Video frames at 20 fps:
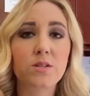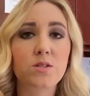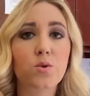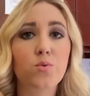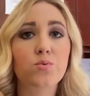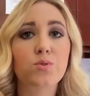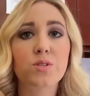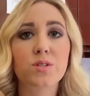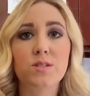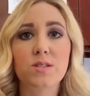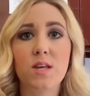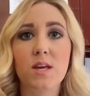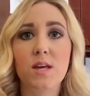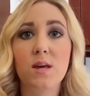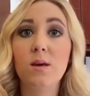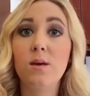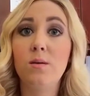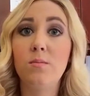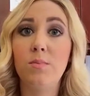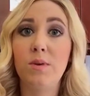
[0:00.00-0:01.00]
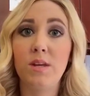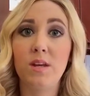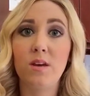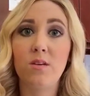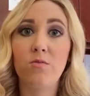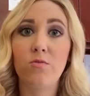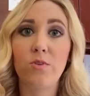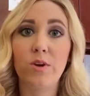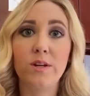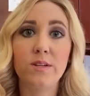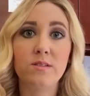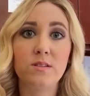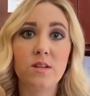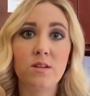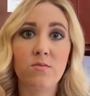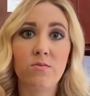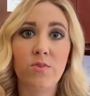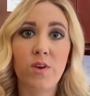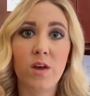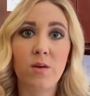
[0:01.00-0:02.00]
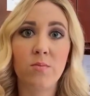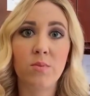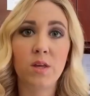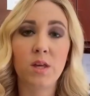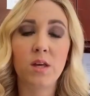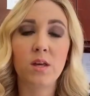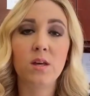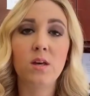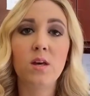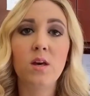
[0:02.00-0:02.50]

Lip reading: Don't just think immediate friends and family.